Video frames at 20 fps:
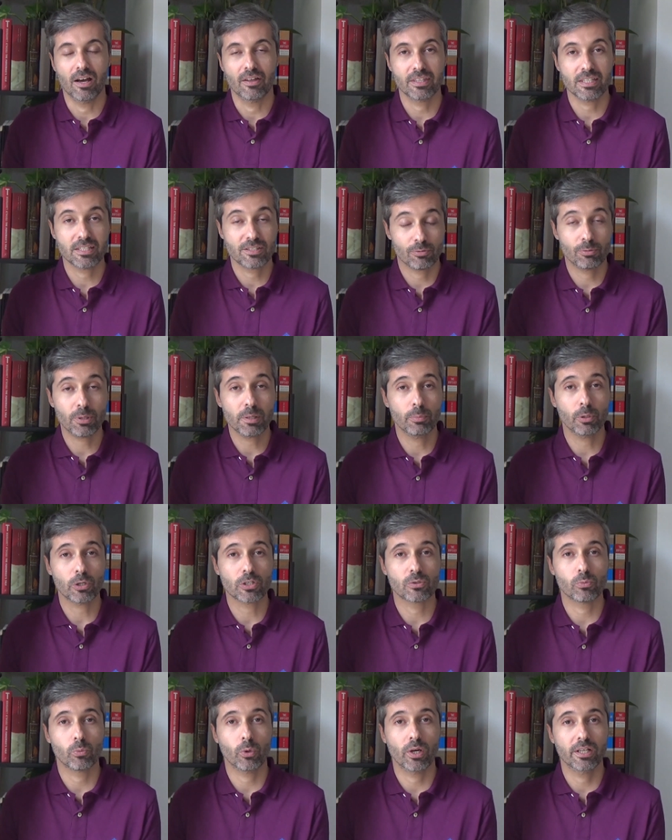these 3
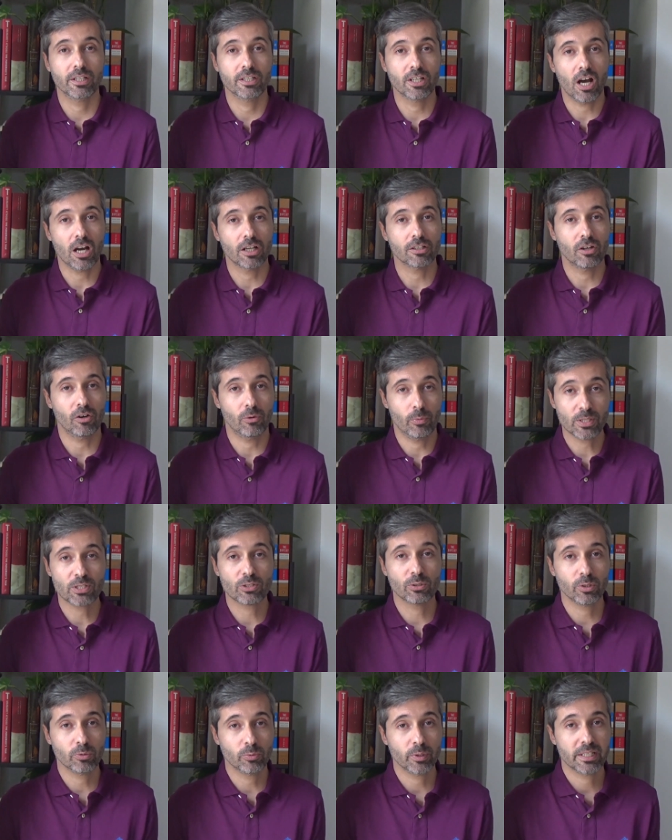books were not
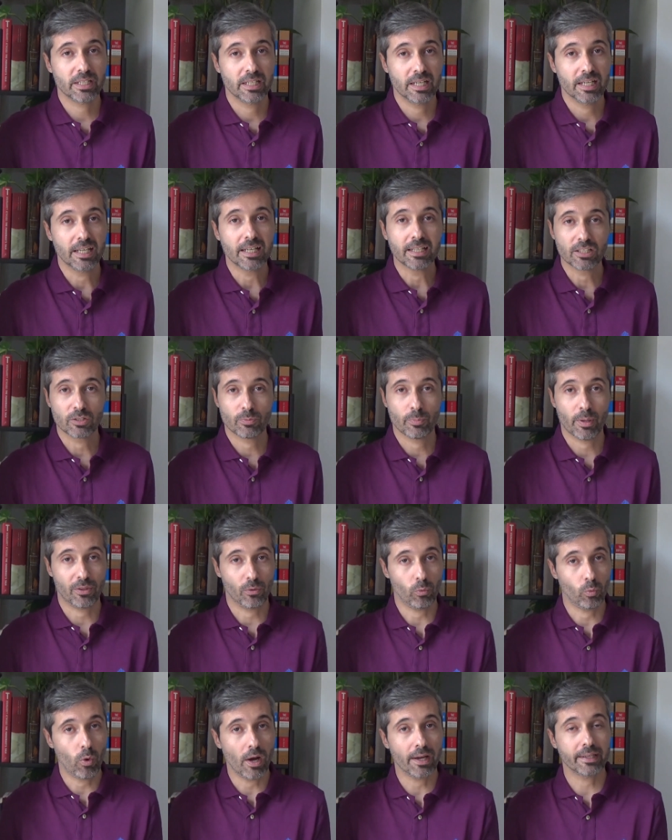originally written in English, but
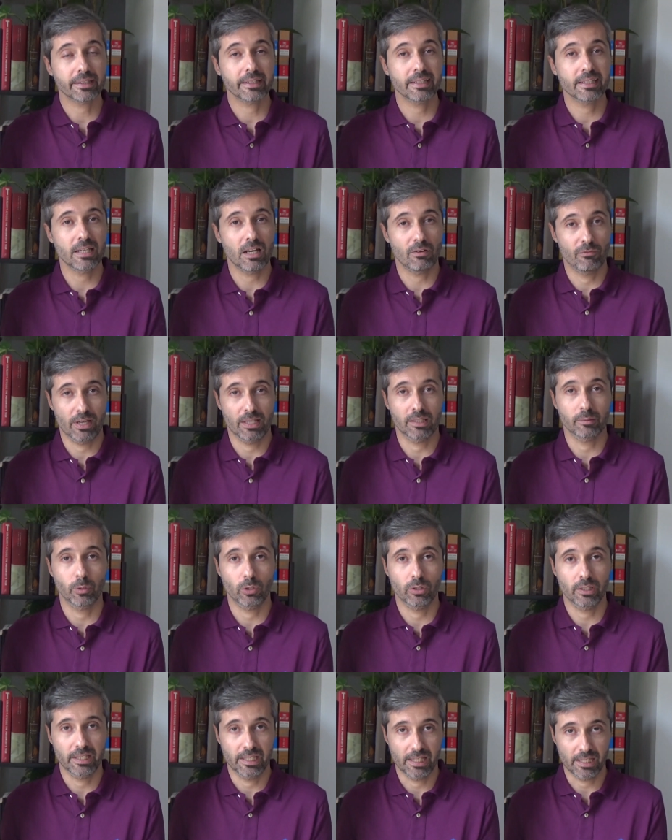they're widely
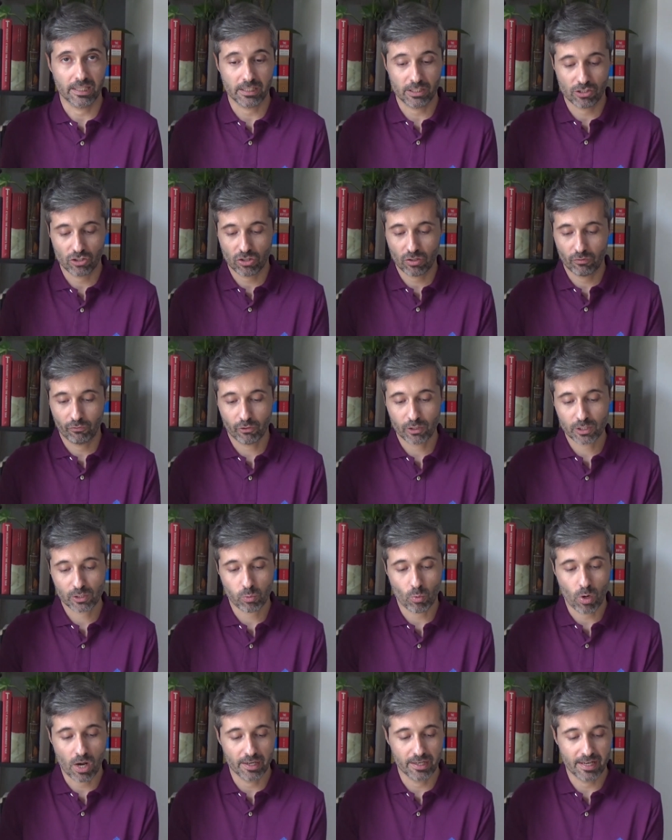available in English. The first
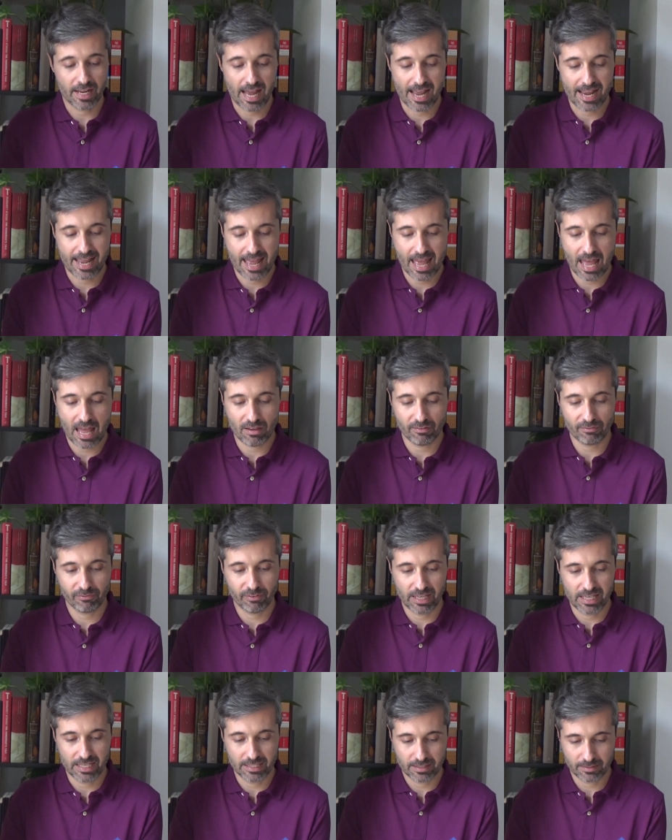one I have
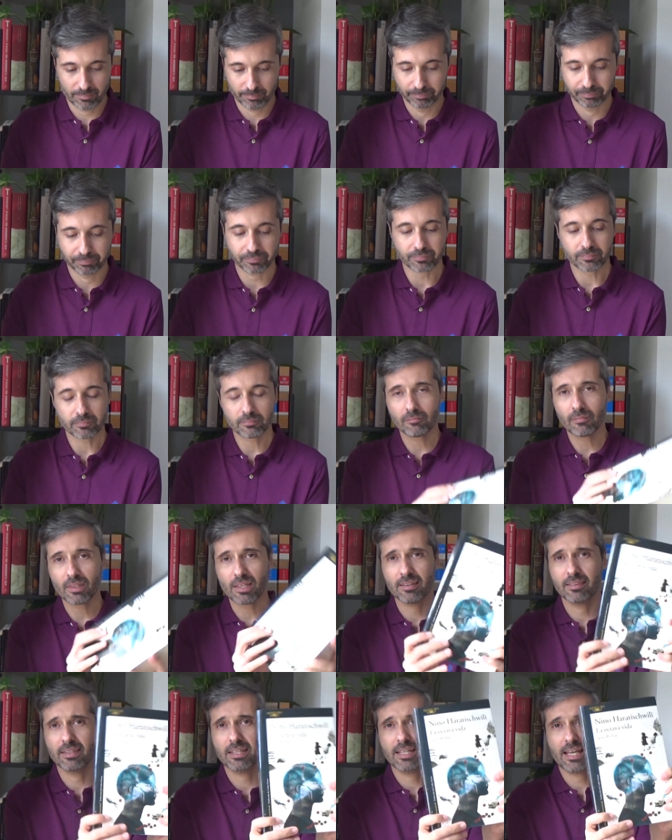is
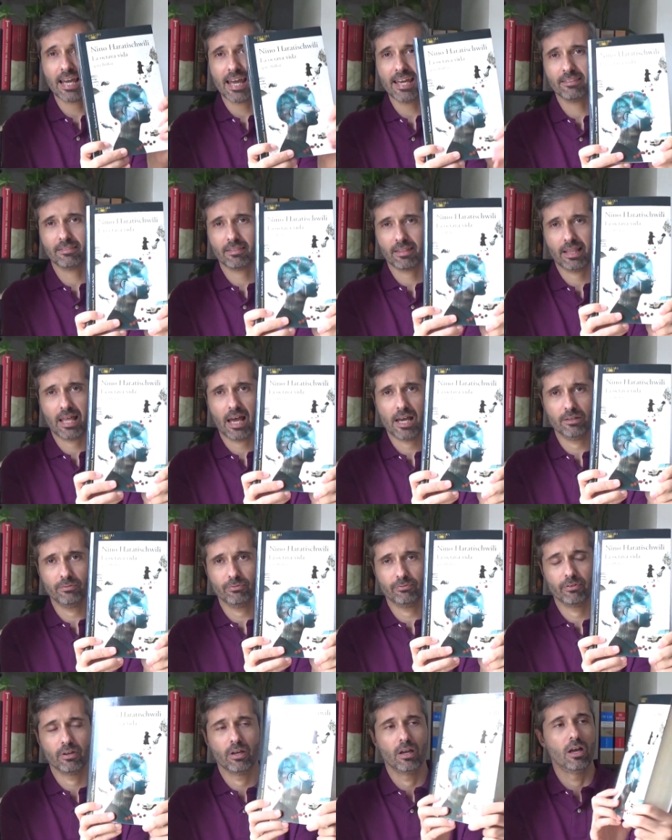The Eighth
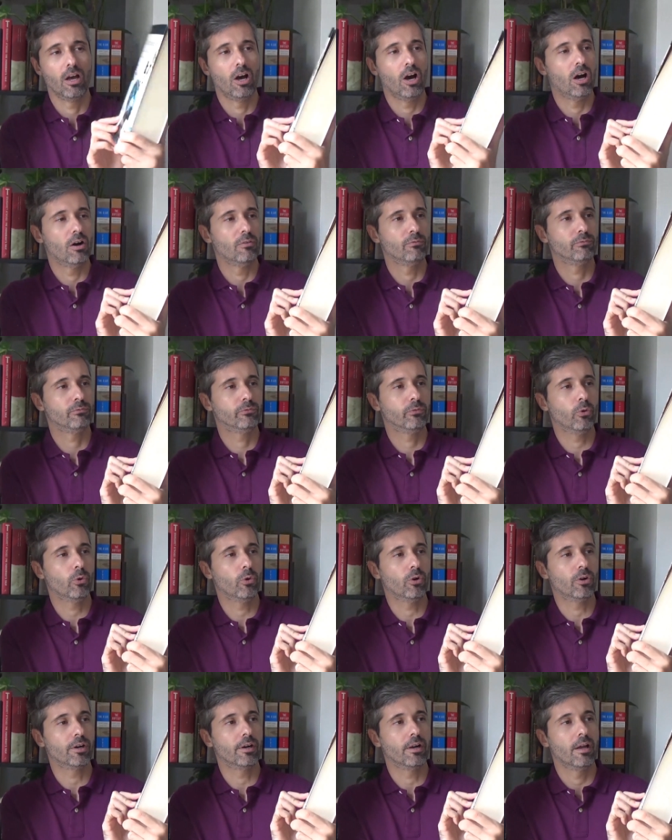Life
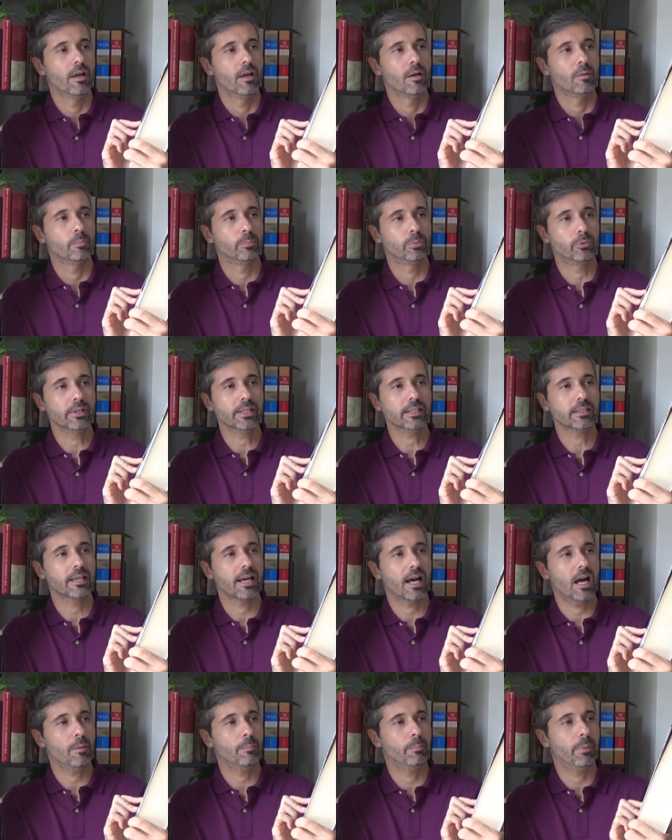for
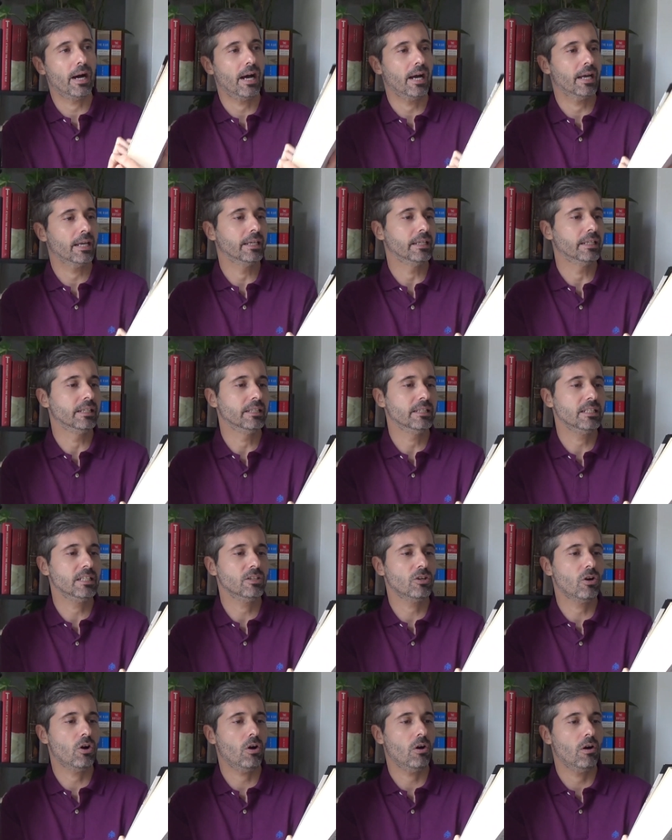Broca by
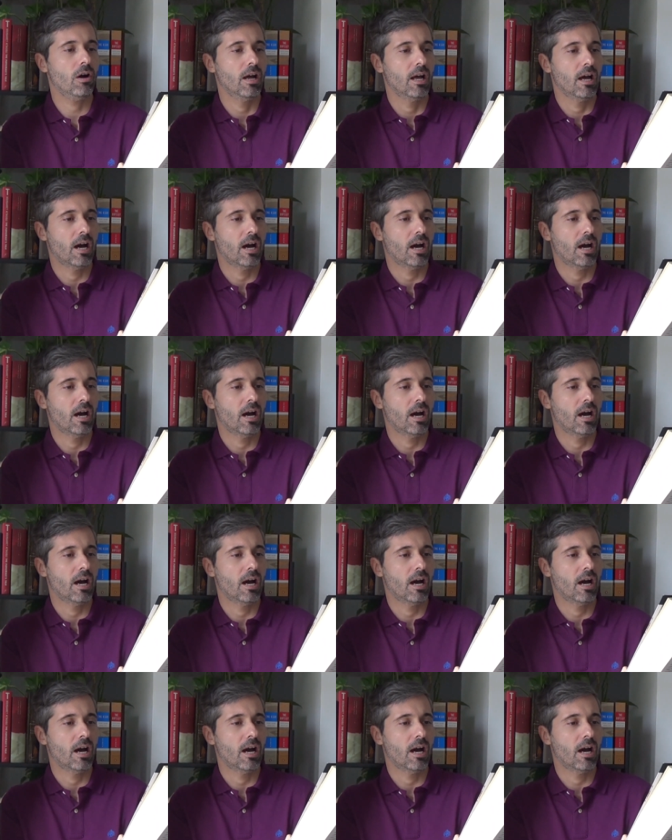Nino